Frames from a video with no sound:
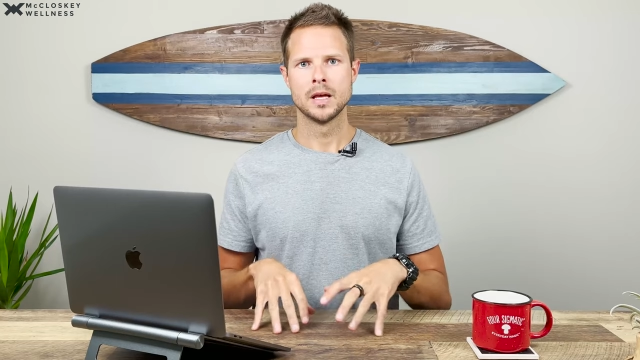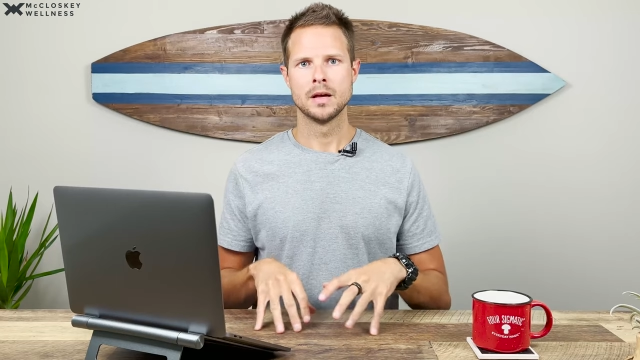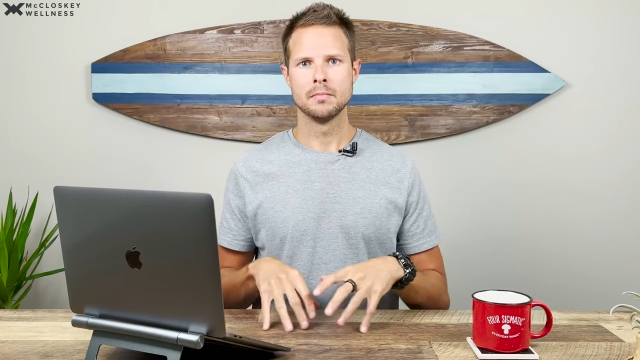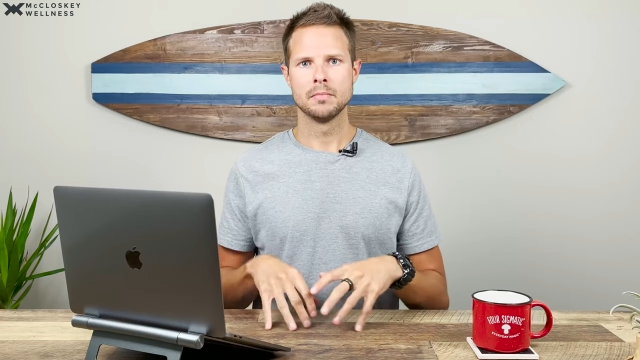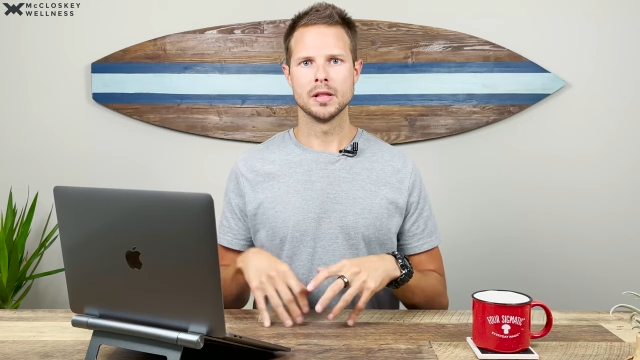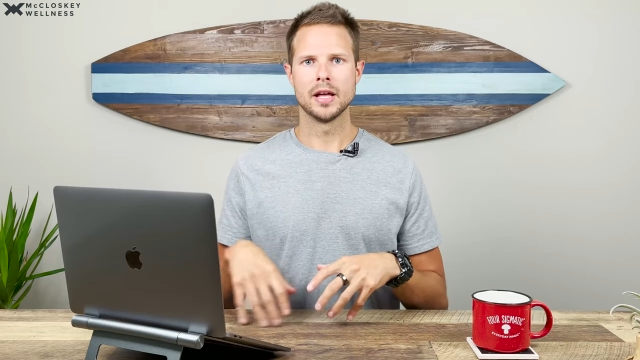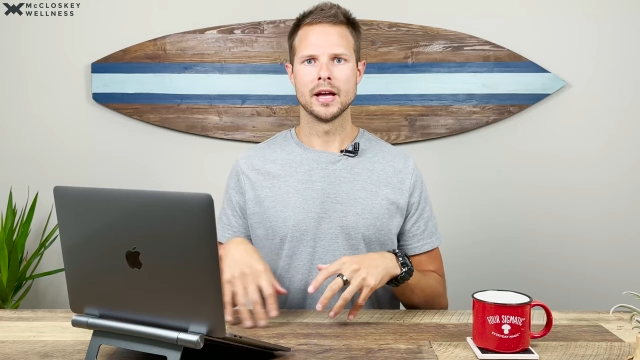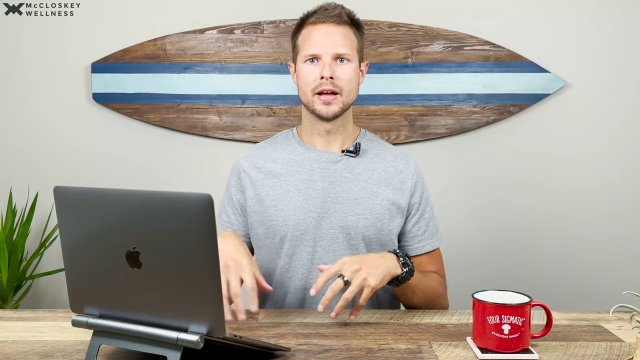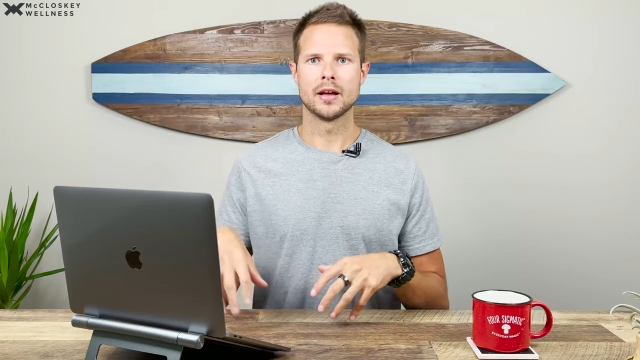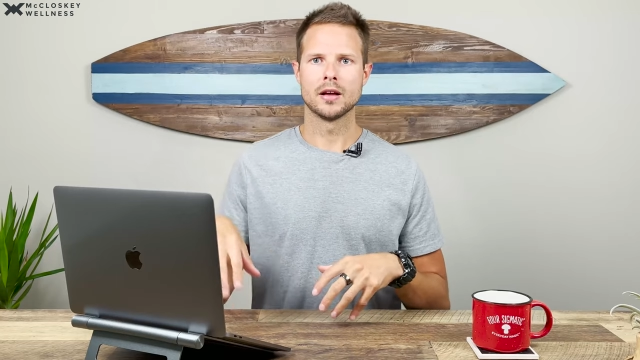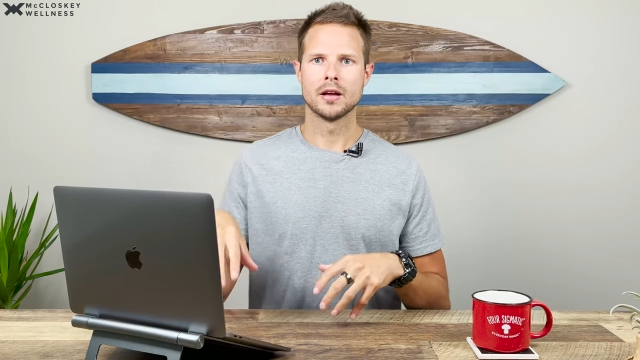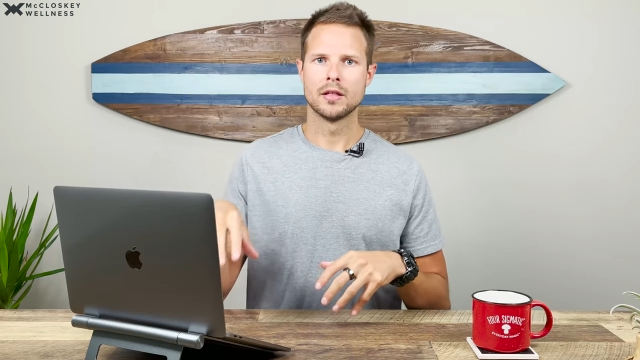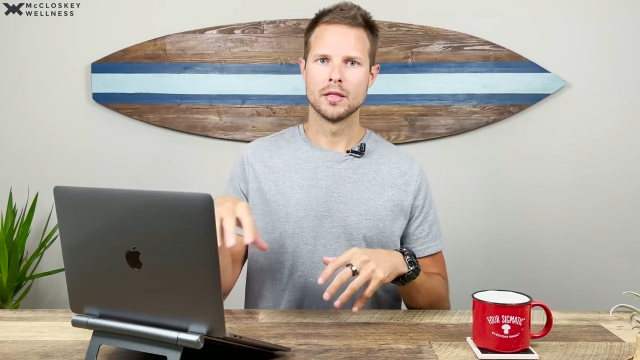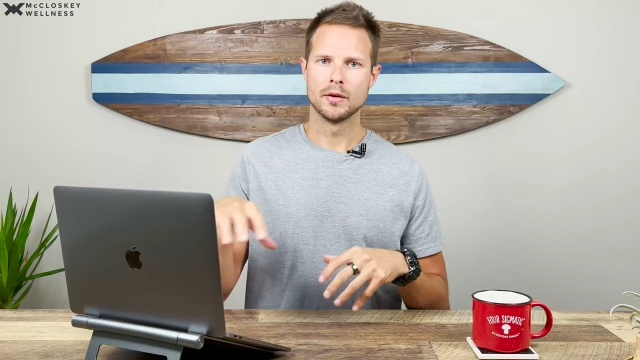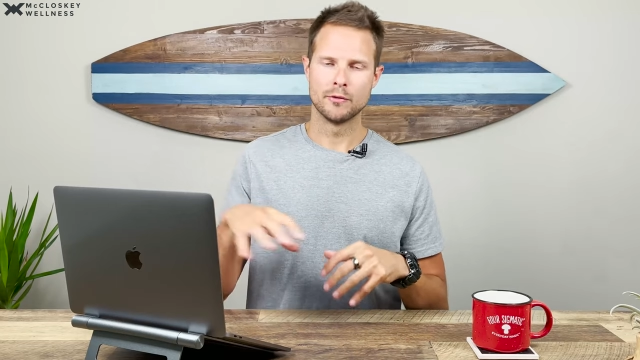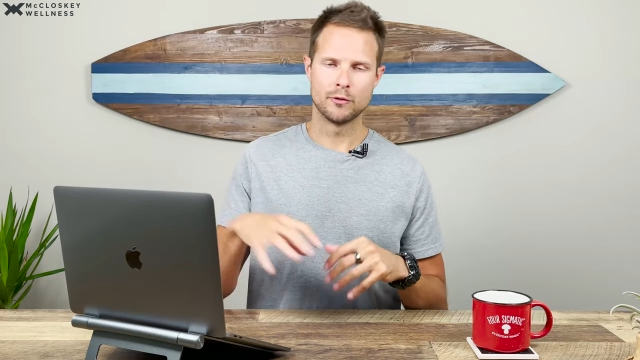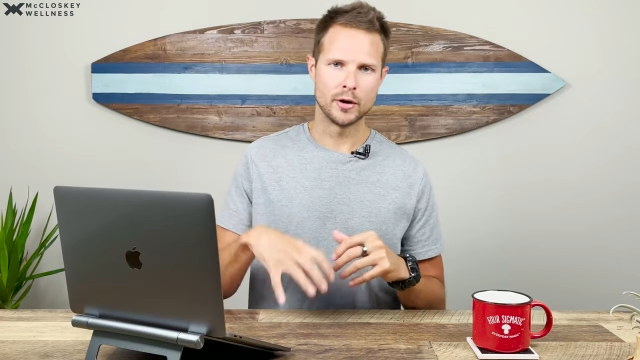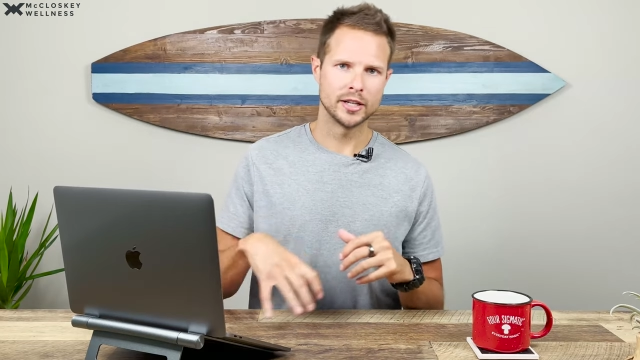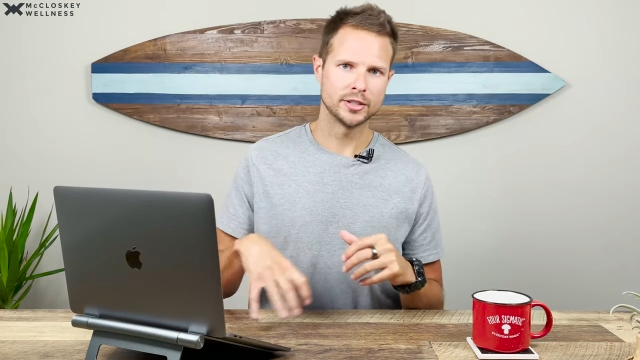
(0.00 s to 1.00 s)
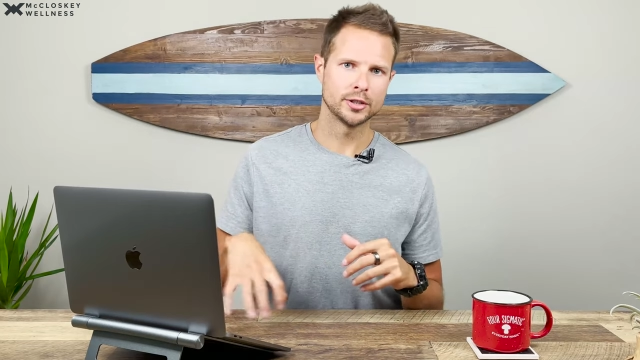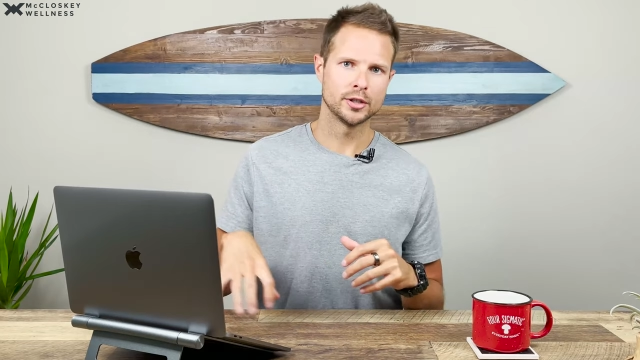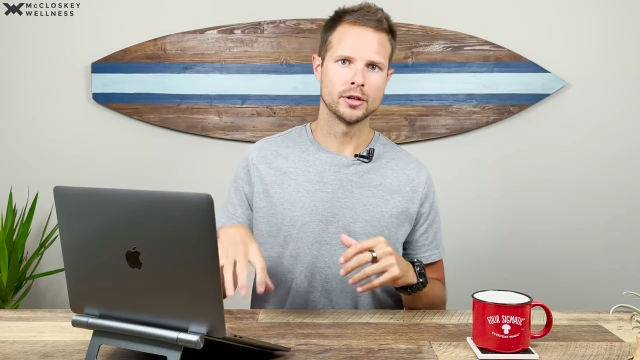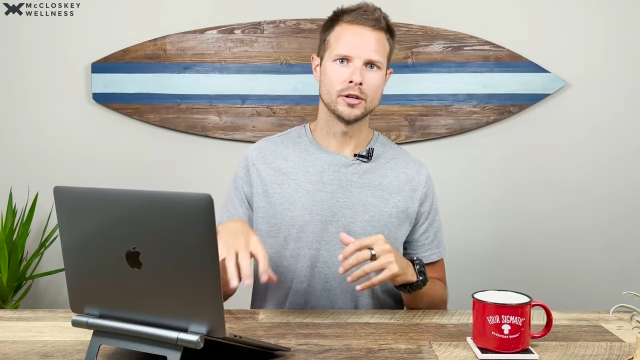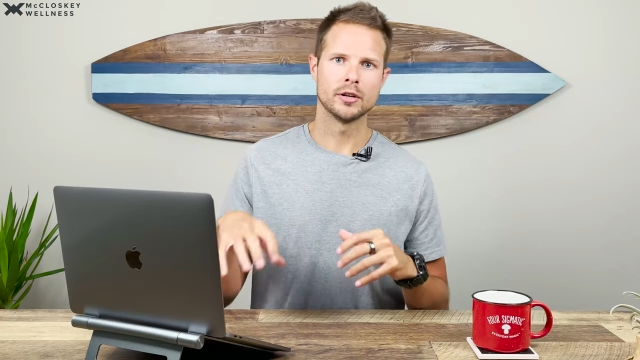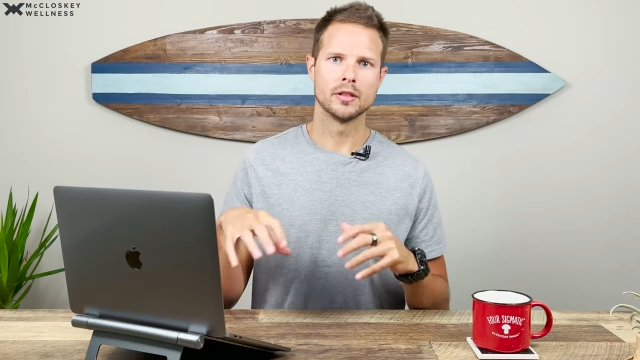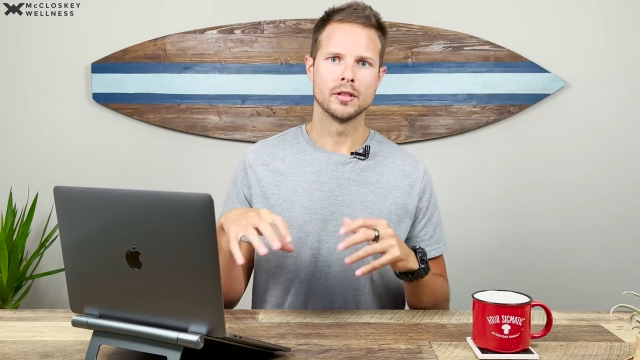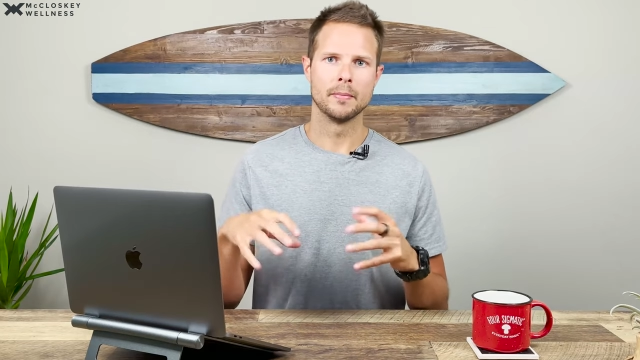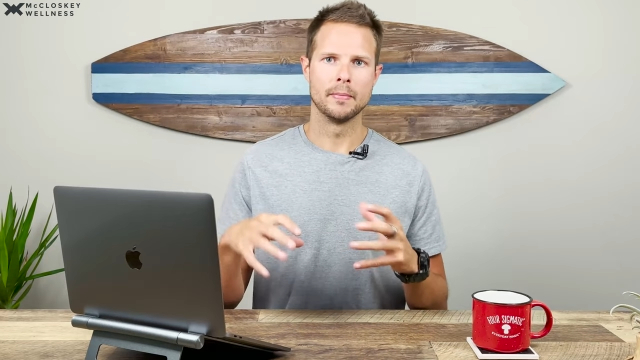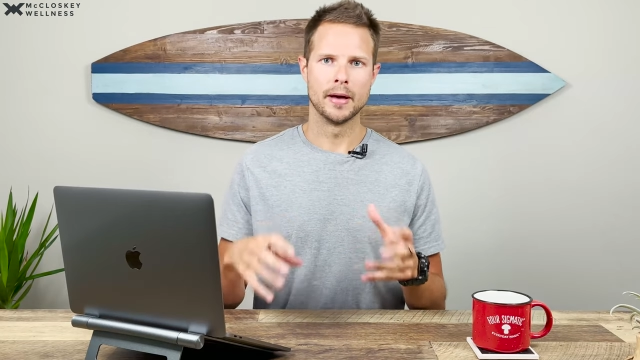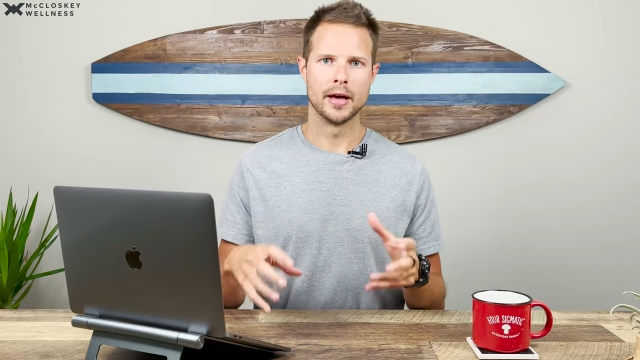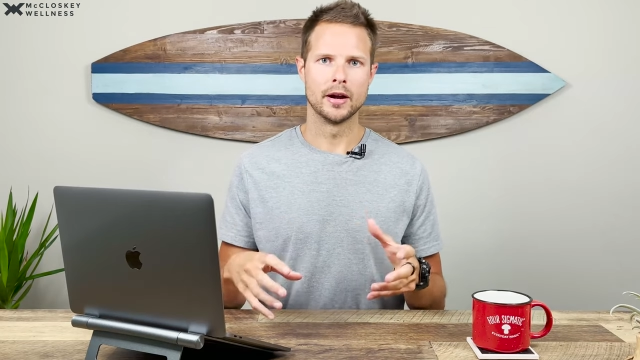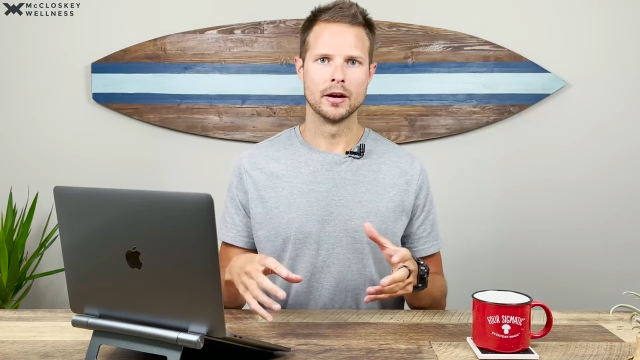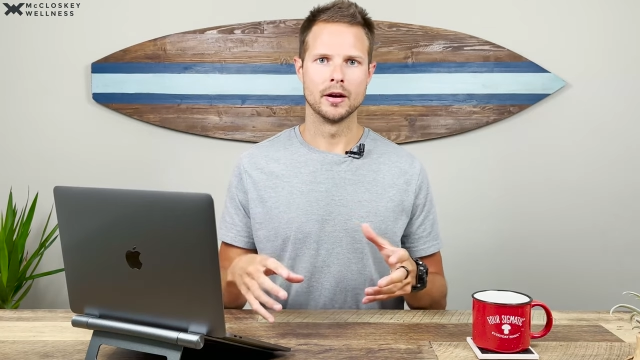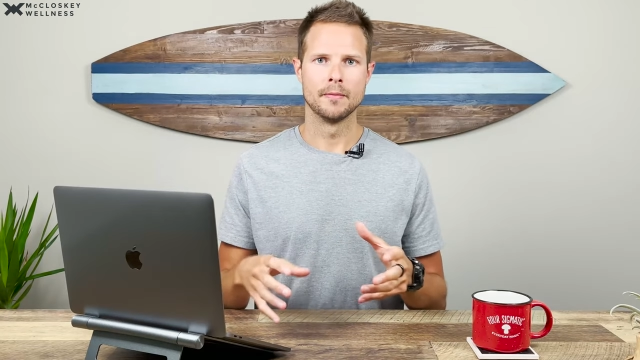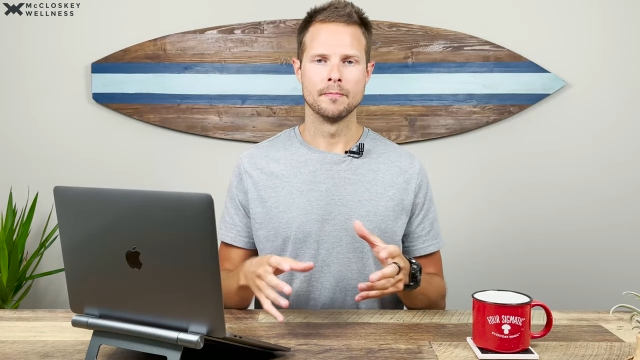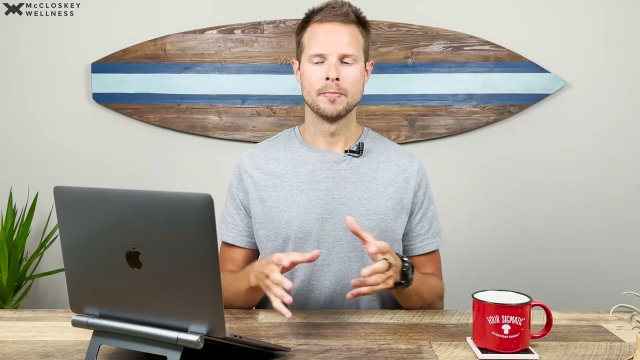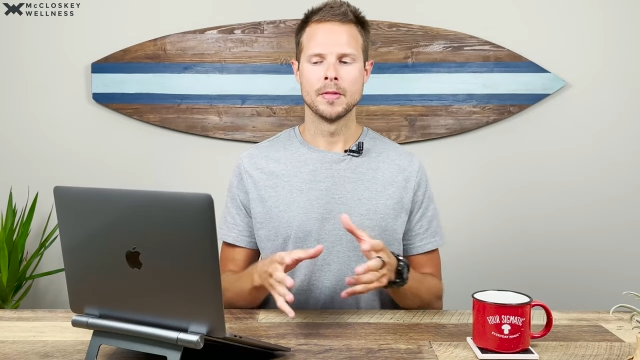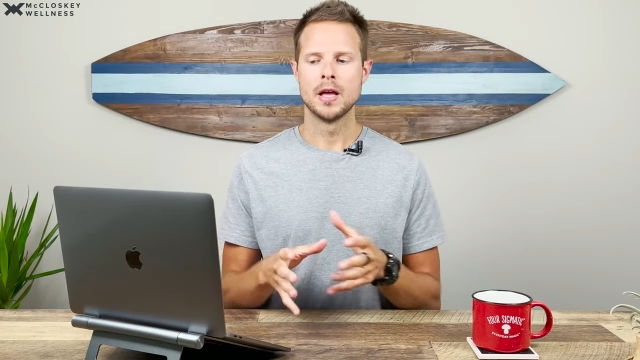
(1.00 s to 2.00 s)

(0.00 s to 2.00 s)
but like the fresher, the better.